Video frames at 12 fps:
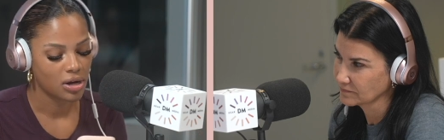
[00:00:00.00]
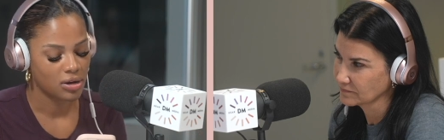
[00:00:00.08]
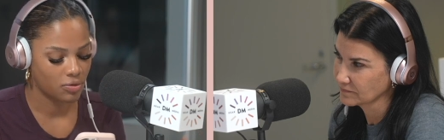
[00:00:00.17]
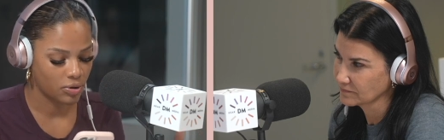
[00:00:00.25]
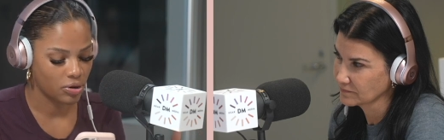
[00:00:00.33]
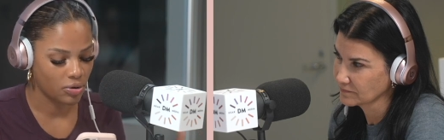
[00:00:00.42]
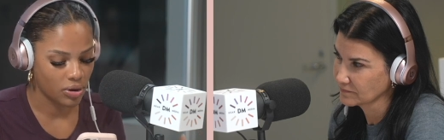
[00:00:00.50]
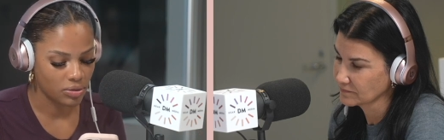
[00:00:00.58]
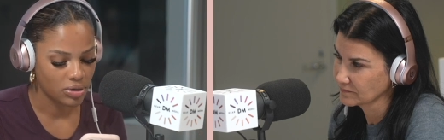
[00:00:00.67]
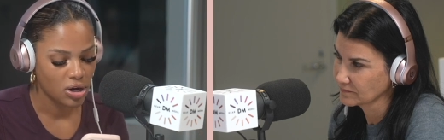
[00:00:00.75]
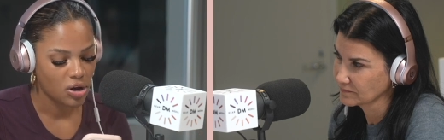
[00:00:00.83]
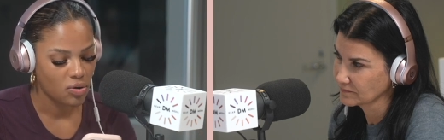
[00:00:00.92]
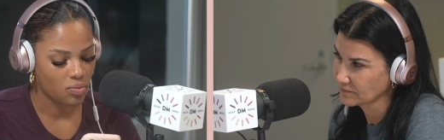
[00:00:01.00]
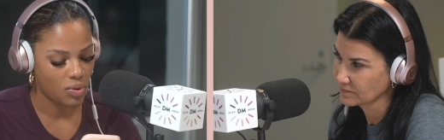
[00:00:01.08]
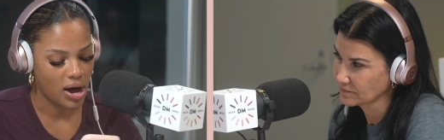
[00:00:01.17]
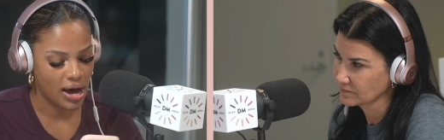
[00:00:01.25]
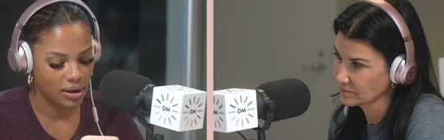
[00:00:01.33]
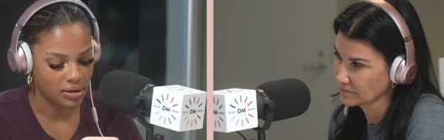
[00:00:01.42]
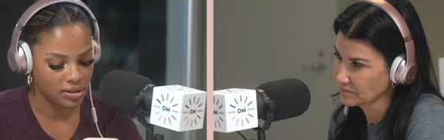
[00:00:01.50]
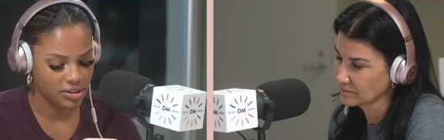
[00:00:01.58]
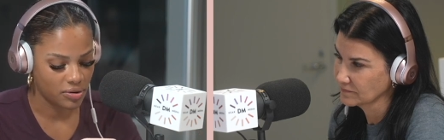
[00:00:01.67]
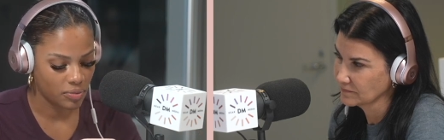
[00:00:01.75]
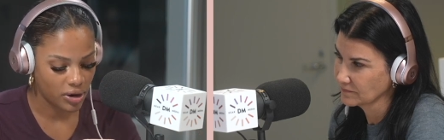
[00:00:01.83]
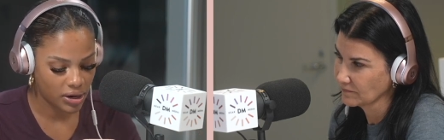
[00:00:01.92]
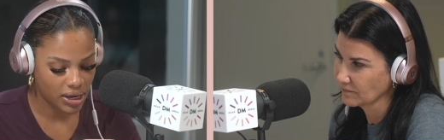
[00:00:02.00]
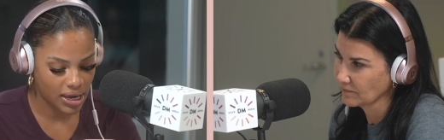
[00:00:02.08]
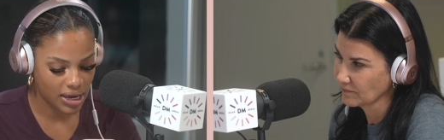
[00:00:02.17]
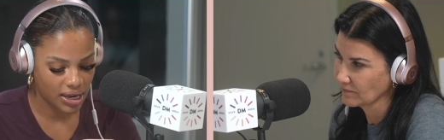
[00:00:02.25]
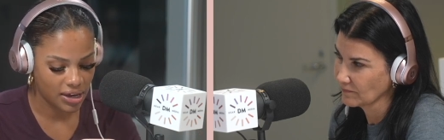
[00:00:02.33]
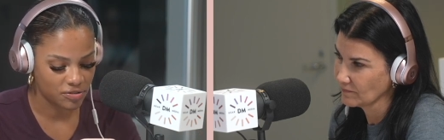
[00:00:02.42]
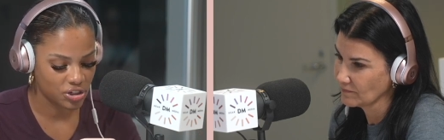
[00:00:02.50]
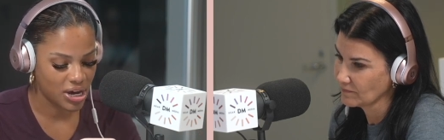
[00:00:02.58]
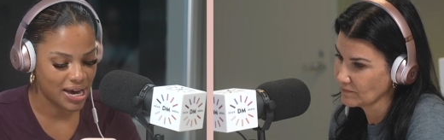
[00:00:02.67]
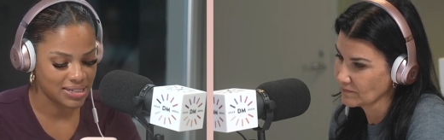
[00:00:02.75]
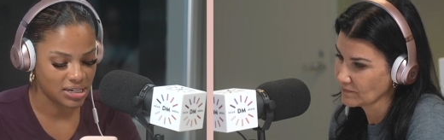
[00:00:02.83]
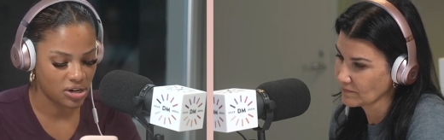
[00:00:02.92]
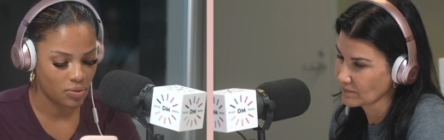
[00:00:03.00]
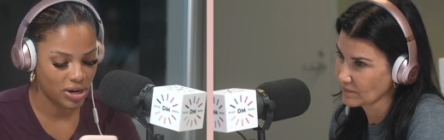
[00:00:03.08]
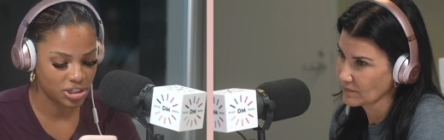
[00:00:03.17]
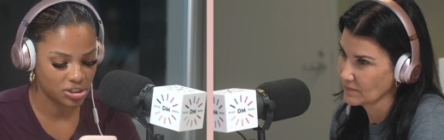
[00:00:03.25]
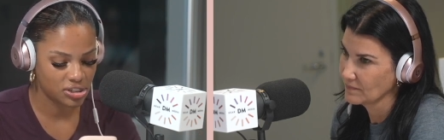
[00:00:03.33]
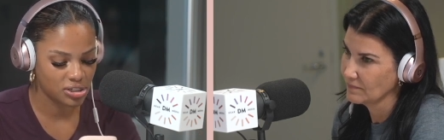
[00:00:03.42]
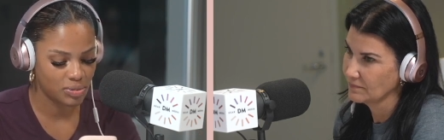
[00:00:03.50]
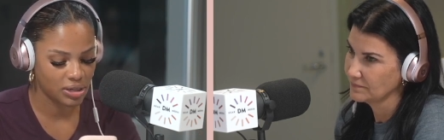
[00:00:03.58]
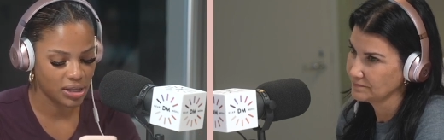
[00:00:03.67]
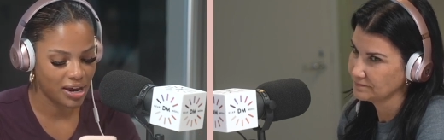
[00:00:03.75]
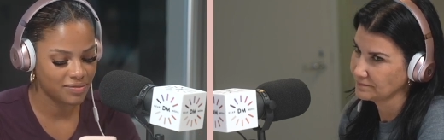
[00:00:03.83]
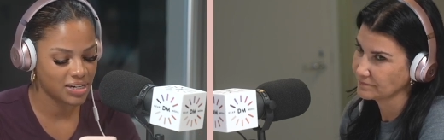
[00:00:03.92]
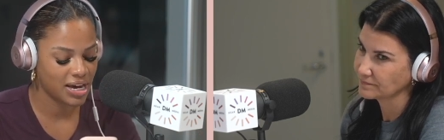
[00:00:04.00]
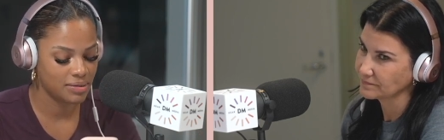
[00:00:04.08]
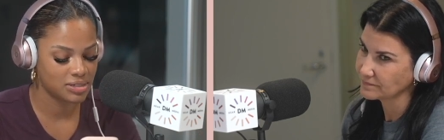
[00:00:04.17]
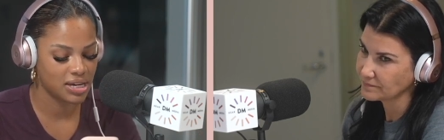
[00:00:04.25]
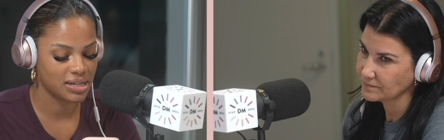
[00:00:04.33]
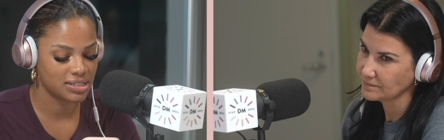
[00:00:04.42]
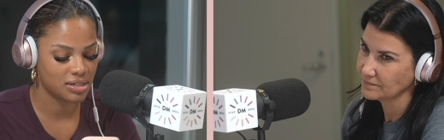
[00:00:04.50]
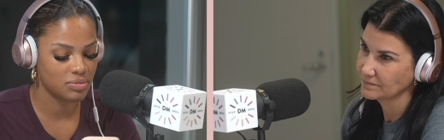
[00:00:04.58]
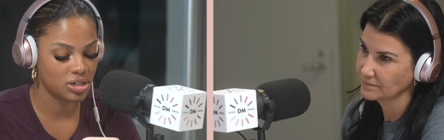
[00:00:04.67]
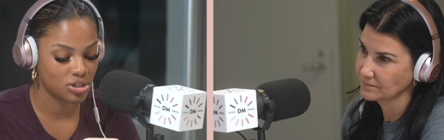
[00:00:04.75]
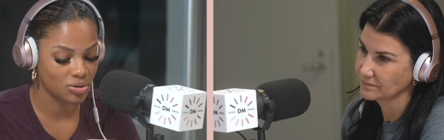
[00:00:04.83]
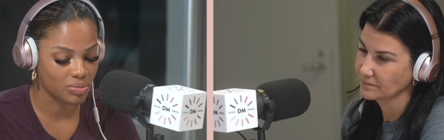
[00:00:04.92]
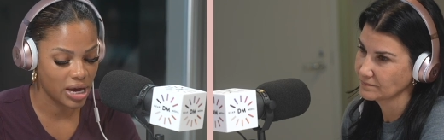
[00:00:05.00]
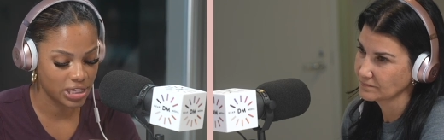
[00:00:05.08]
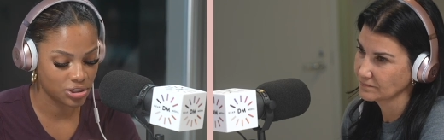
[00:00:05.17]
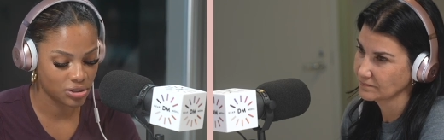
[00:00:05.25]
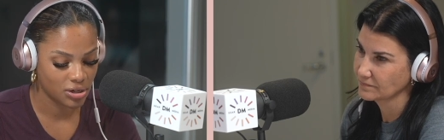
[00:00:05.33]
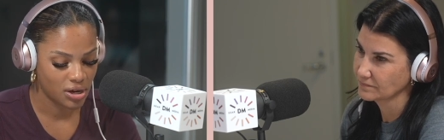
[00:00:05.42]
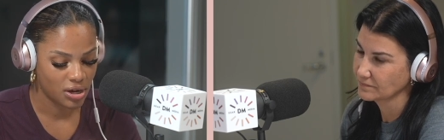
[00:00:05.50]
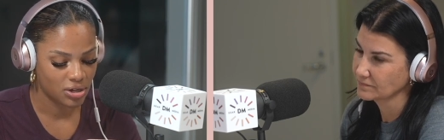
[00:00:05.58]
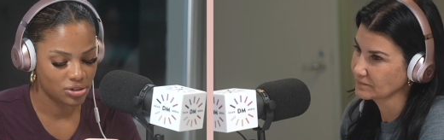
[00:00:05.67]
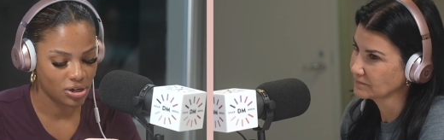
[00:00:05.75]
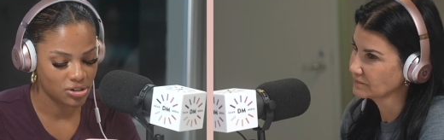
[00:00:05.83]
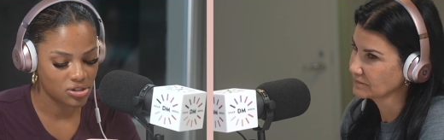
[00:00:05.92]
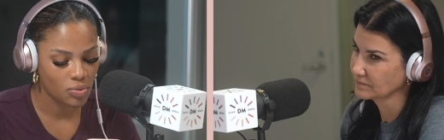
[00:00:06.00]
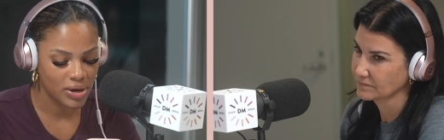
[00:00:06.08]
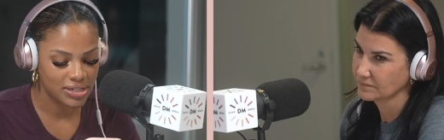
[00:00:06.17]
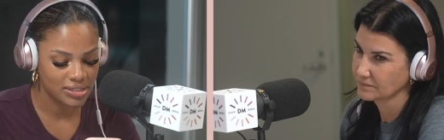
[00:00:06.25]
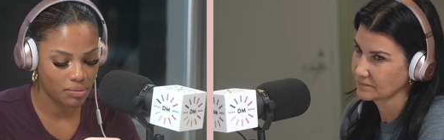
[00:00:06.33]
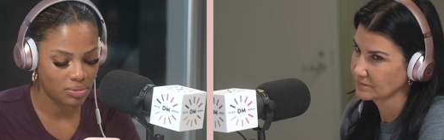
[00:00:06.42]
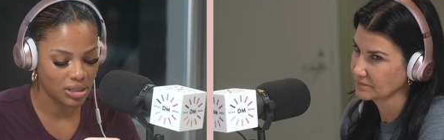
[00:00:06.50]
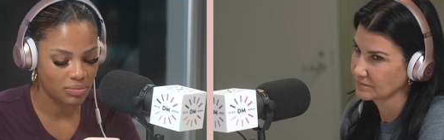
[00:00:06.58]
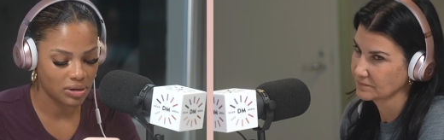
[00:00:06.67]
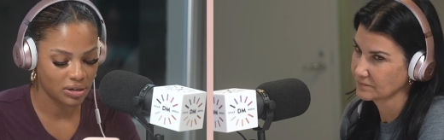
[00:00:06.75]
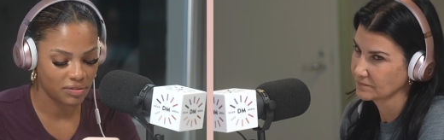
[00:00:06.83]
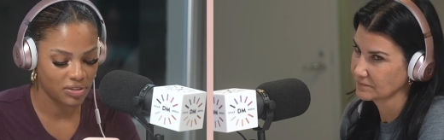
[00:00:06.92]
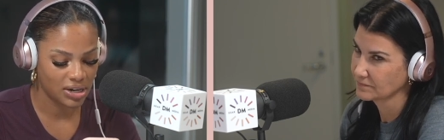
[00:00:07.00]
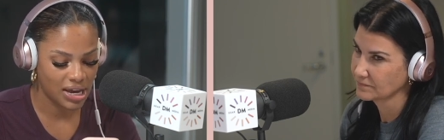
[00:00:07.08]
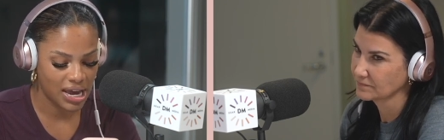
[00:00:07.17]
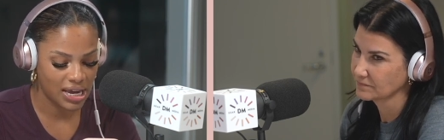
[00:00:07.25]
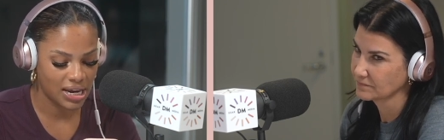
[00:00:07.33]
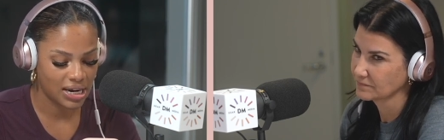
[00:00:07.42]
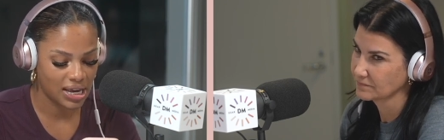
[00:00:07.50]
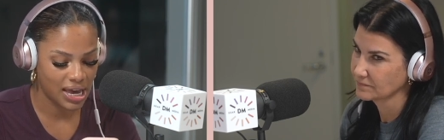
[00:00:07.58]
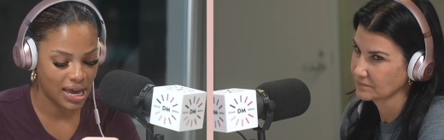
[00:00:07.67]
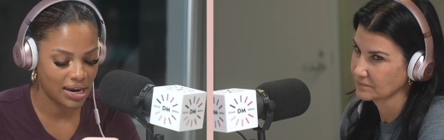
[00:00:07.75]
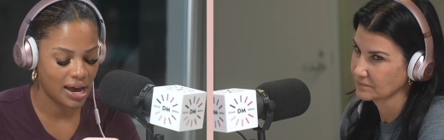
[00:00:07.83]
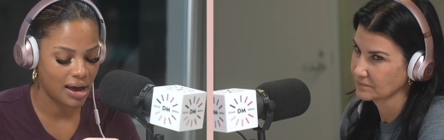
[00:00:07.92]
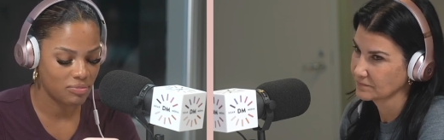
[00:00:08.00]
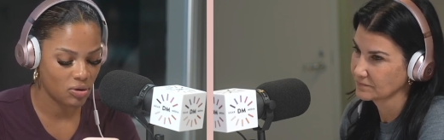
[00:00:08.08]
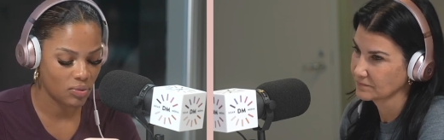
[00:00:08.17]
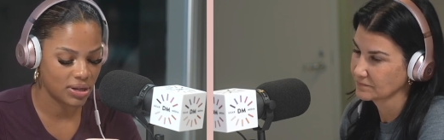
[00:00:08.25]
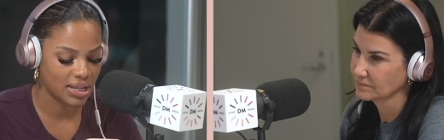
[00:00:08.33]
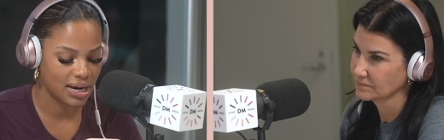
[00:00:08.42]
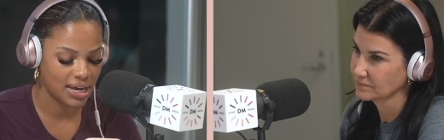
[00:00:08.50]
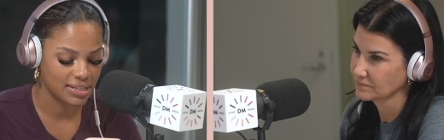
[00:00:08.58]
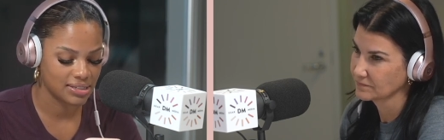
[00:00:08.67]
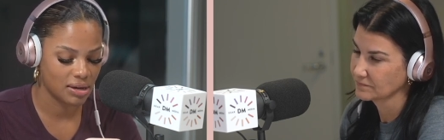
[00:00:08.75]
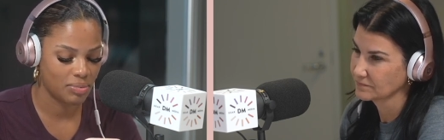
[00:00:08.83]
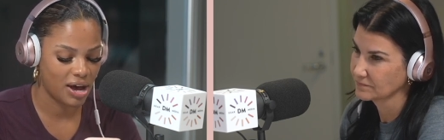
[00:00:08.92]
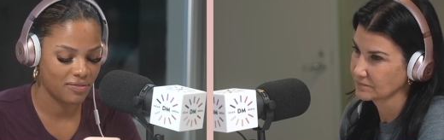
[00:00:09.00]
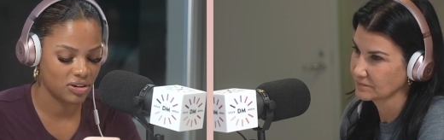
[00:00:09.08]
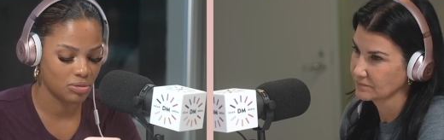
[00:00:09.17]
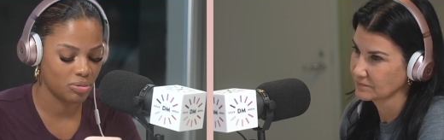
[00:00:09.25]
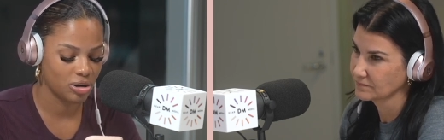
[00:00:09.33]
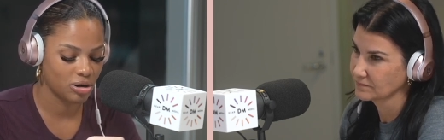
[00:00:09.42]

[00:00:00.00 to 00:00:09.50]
Speaker 1: quote unquote, while they're working if she has any questions, but a lot of times it gets to be too much. She also wakes up in the middle of the night, and again, I'm the one that ends up having to put her